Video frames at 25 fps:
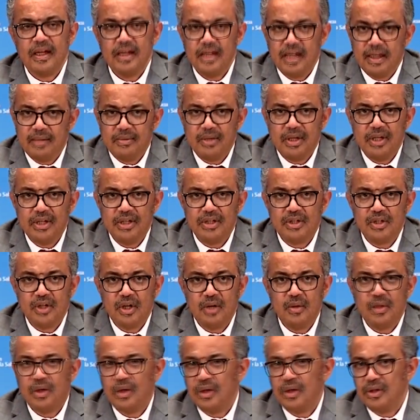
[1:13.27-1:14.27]

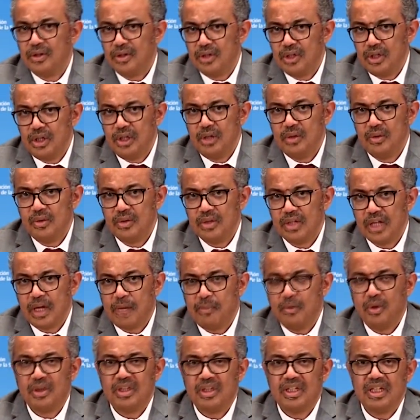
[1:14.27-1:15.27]
WHO will continue
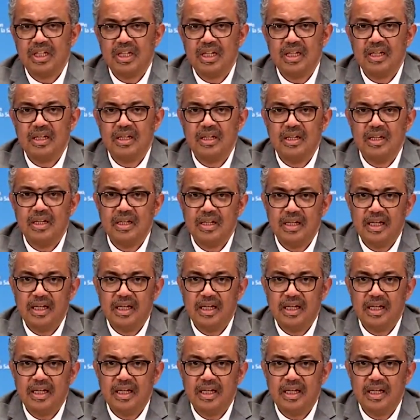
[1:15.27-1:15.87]
supporting